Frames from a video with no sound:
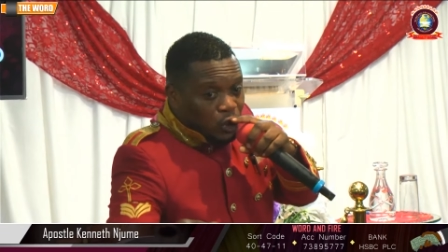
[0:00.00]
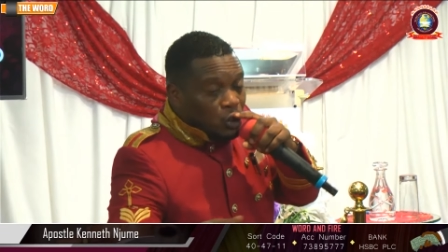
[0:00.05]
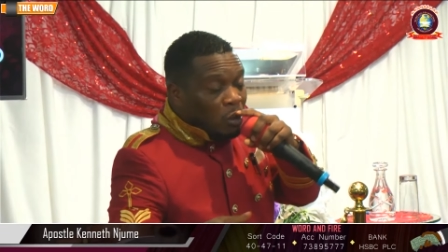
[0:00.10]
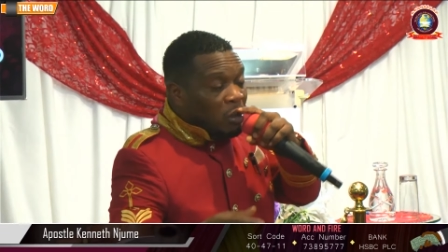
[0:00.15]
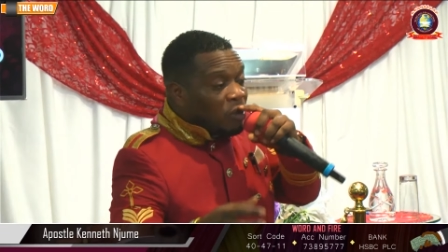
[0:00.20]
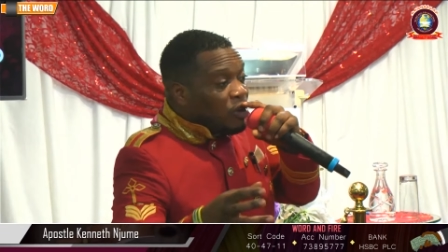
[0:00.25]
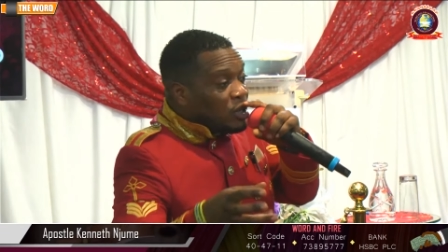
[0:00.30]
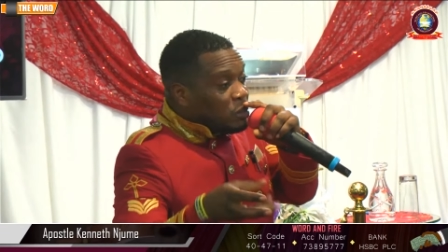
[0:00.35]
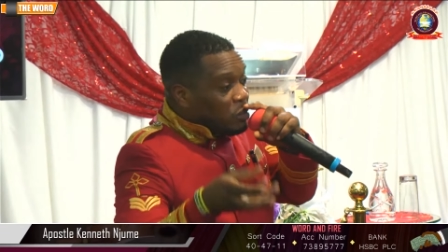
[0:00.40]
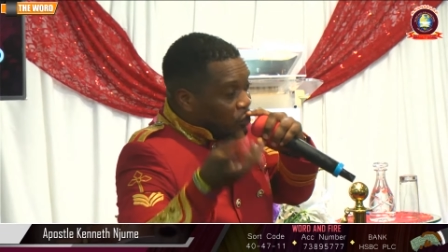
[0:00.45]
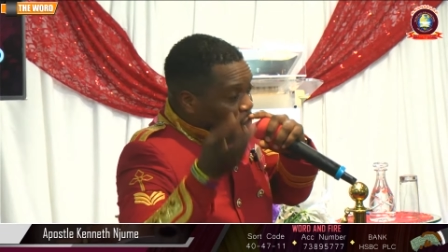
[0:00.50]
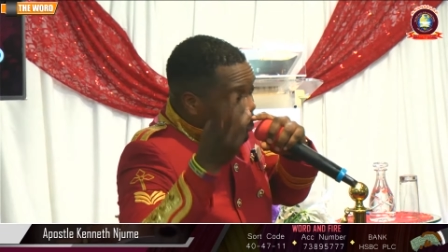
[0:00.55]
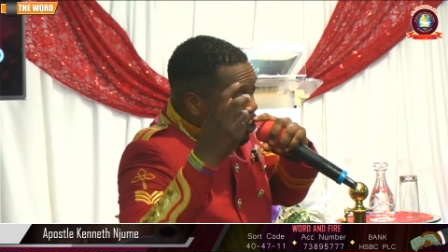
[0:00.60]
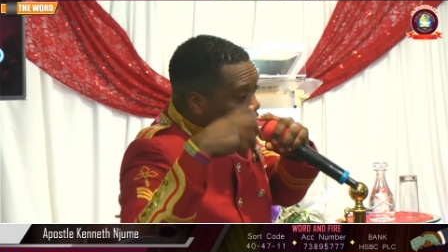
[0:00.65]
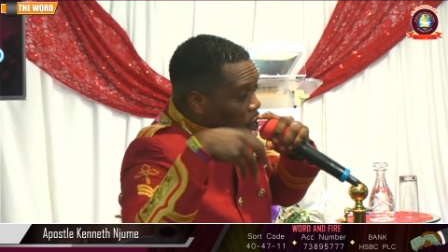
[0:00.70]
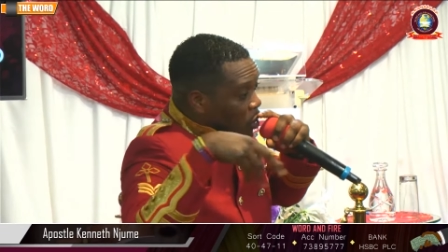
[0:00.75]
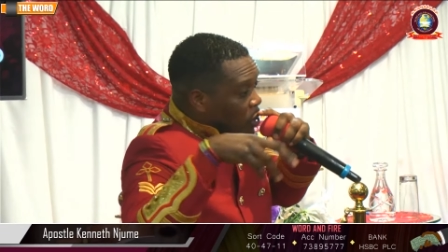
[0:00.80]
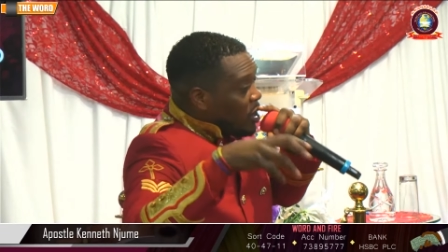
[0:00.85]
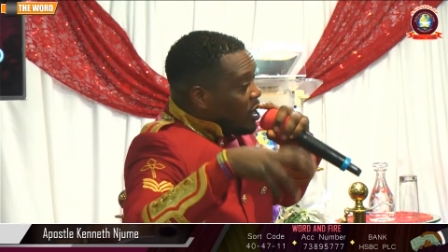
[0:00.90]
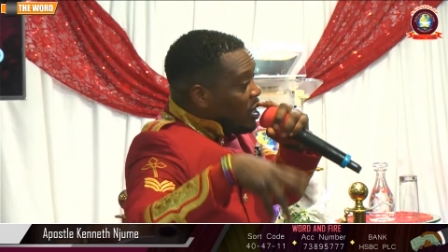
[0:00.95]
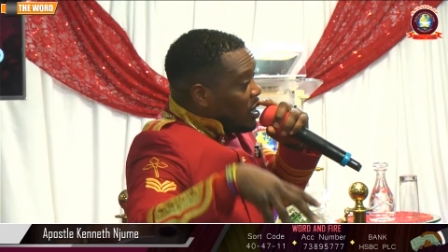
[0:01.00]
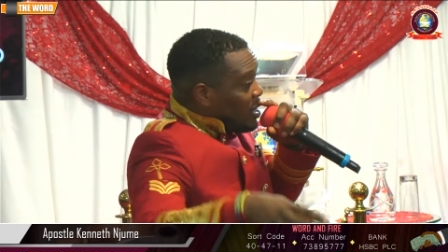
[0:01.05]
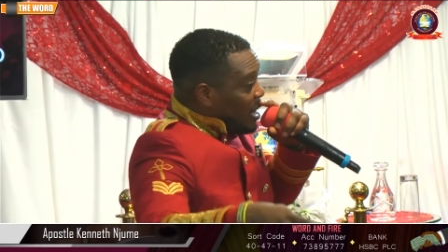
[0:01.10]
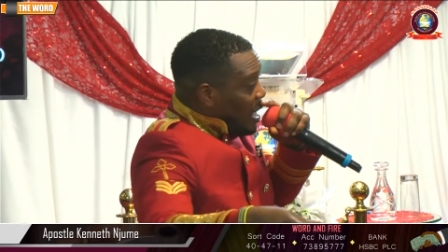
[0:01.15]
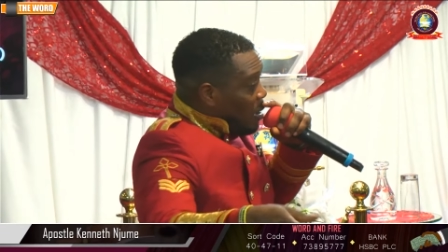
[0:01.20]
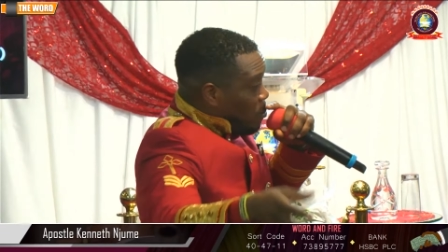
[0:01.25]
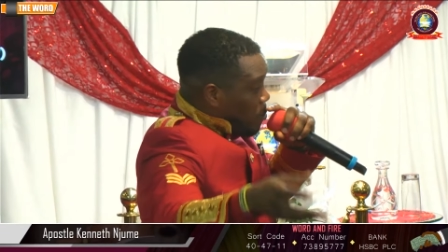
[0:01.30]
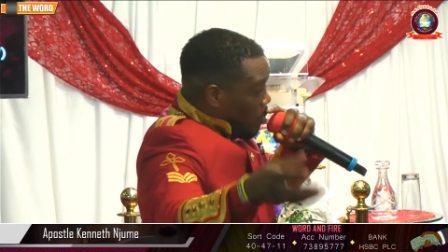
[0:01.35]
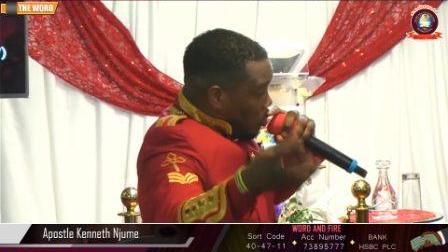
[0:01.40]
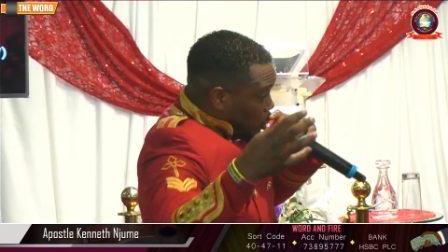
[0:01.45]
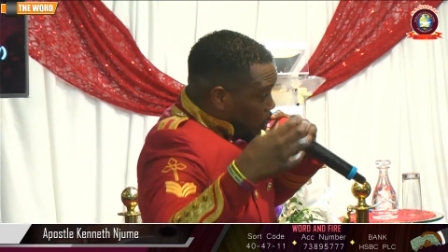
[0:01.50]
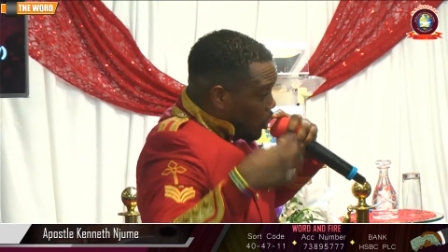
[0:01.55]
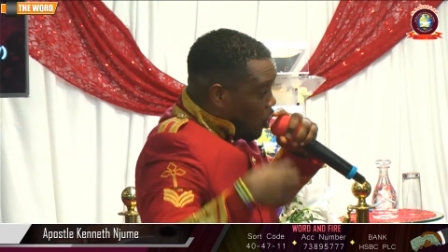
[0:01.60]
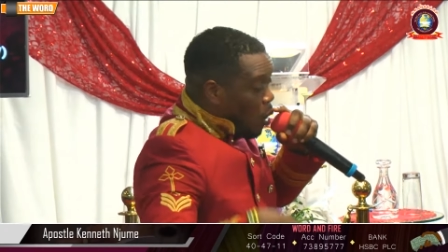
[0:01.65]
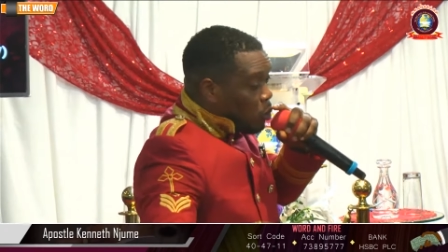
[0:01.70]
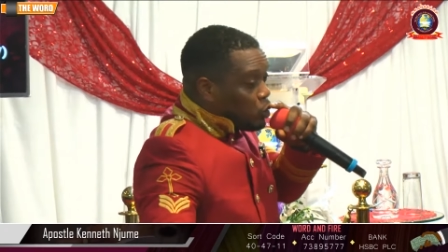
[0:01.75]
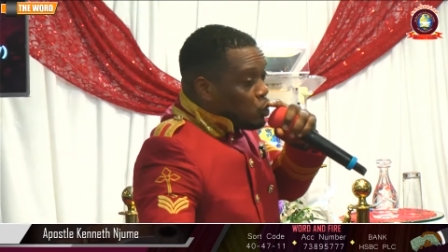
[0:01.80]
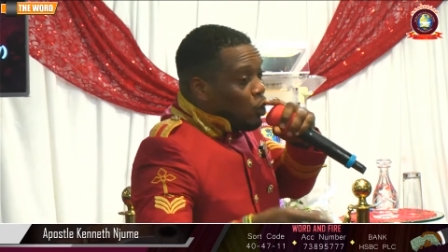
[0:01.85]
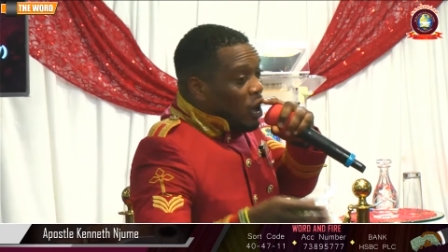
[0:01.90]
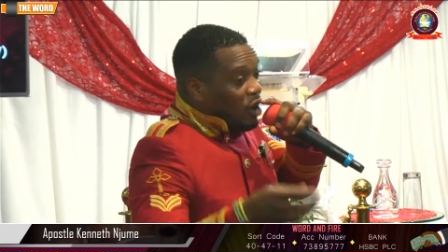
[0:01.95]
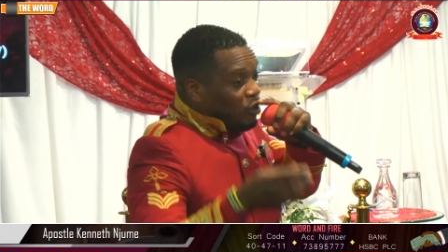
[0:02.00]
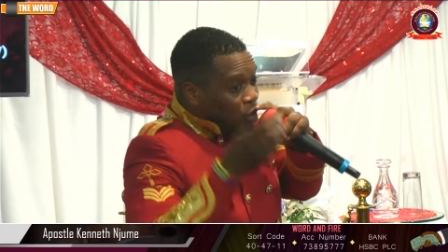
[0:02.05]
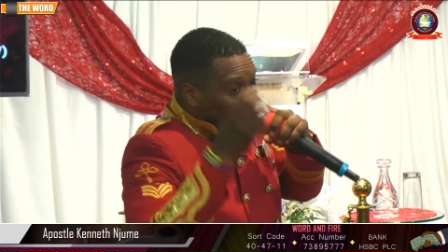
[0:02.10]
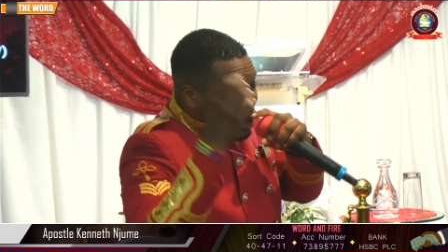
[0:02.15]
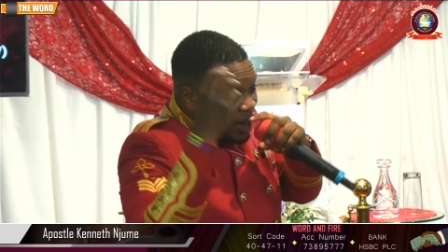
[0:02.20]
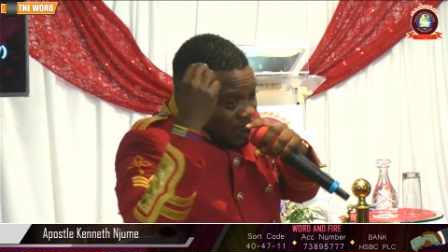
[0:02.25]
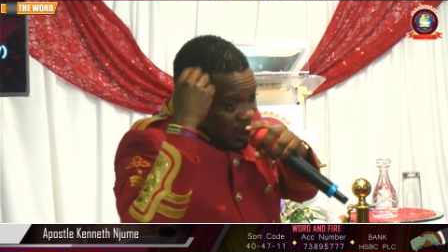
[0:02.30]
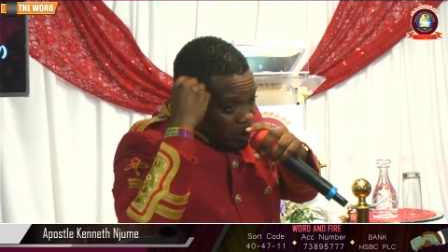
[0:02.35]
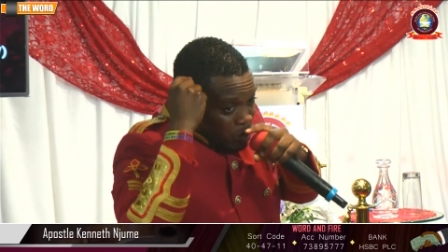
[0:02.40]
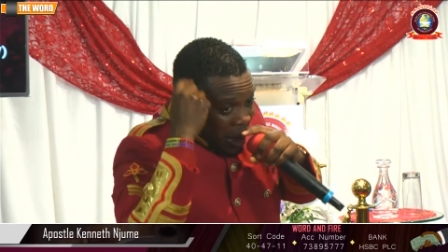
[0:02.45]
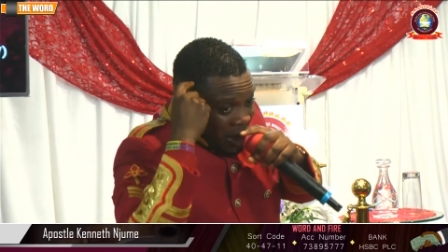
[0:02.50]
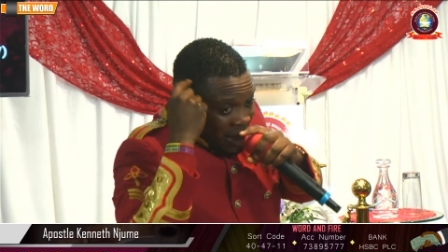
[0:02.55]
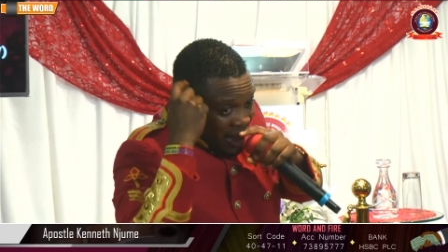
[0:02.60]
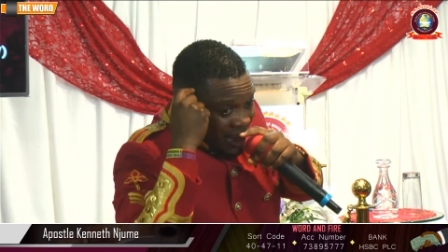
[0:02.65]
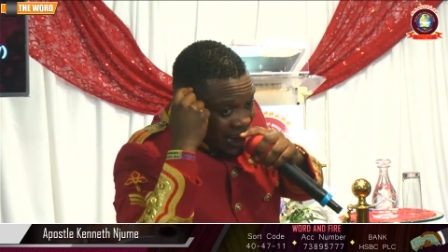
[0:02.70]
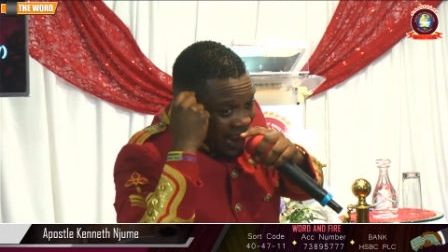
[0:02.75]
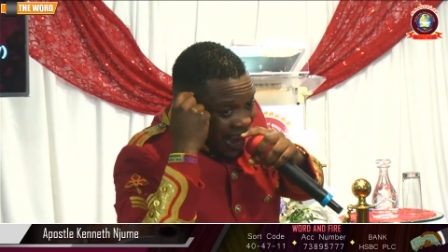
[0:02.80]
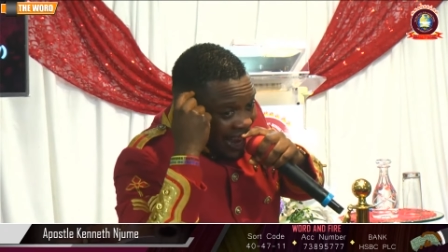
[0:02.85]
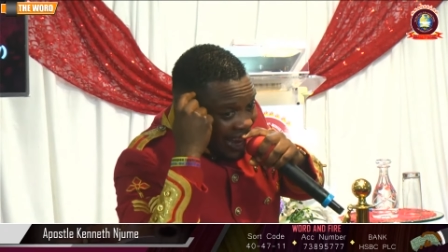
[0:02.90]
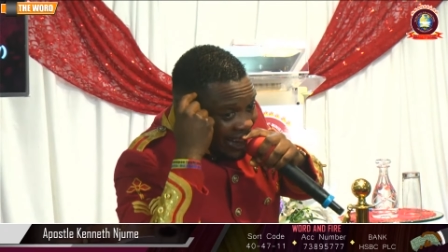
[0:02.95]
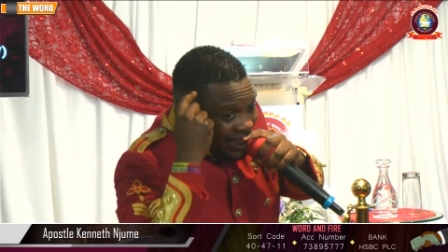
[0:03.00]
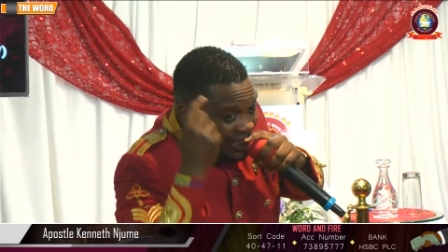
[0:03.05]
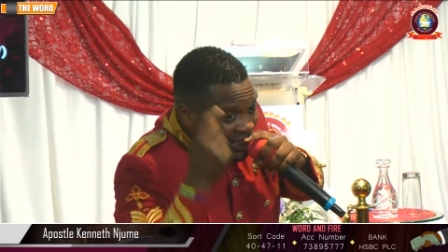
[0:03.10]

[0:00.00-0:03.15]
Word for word: Some of us, before the month comes, we have already spent it in our head.